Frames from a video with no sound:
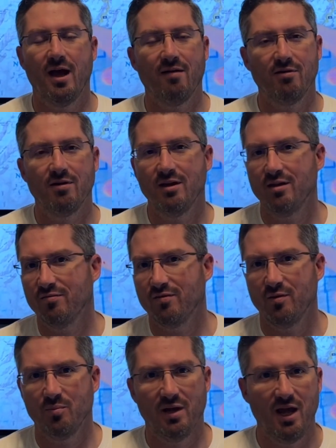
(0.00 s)
Everything
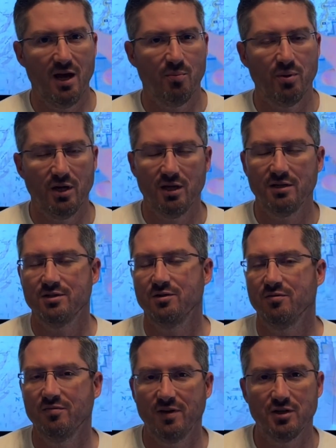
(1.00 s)
from camping to
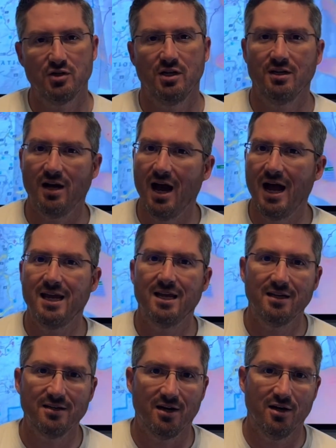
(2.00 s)
fishing to
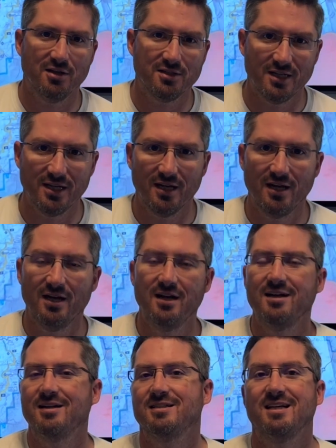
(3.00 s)
hiking to hunting
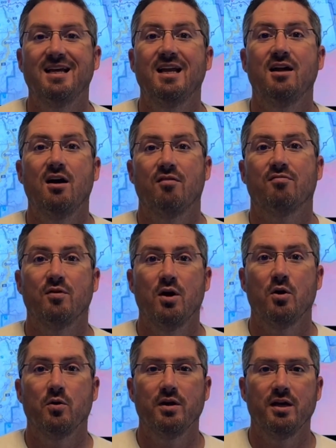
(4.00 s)
to getting off-road.